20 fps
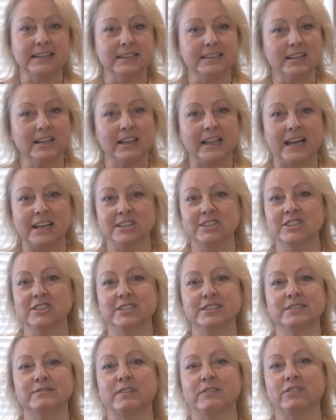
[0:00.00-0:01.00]
And it
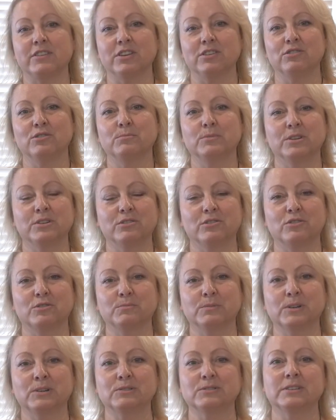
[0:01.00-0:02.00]
clashes with the human
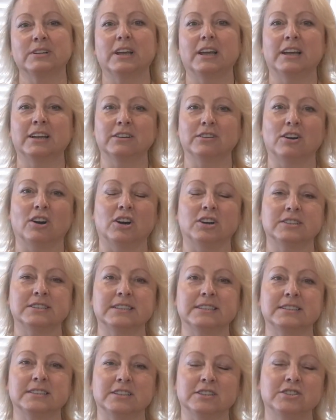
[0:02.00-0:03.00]
hormone and
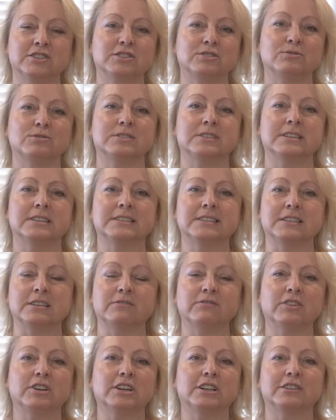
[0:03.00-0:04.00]
causes issues. It's
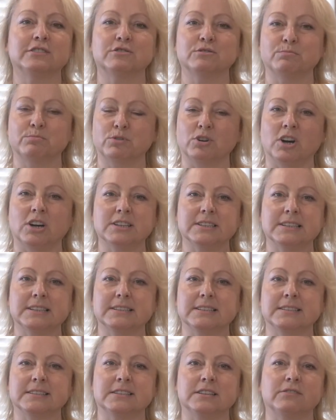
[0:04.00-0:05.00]
difficult to
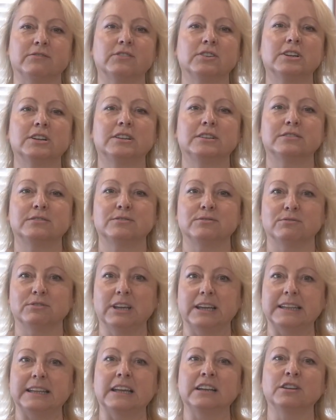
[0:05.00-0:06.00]
process, it's difficult to
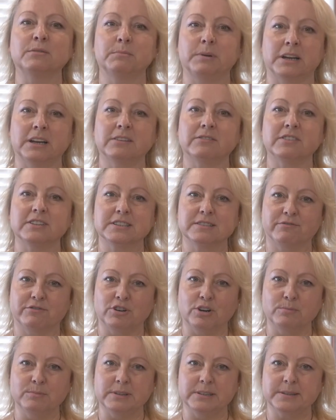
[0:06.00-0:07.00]
get any benefits
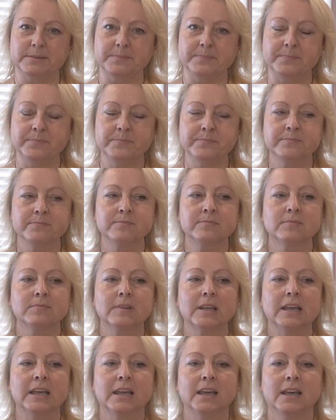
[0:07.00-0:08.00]
from it.
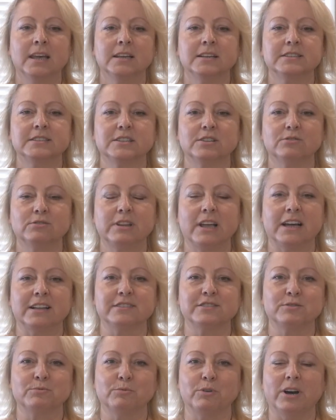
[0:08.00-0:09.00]
So
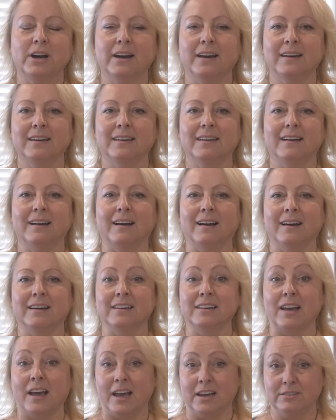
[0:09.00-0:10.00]
that's why
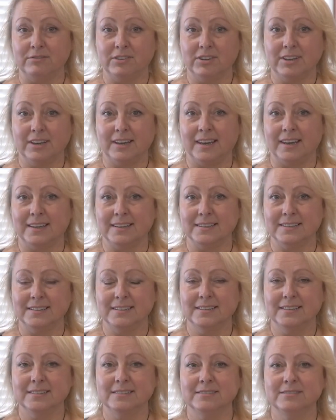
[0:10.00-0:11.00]
I advocate
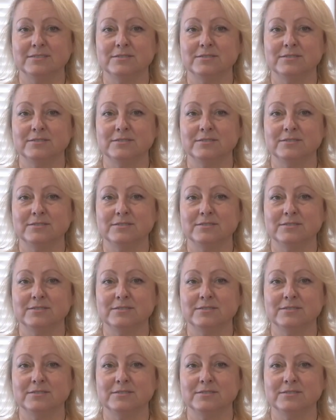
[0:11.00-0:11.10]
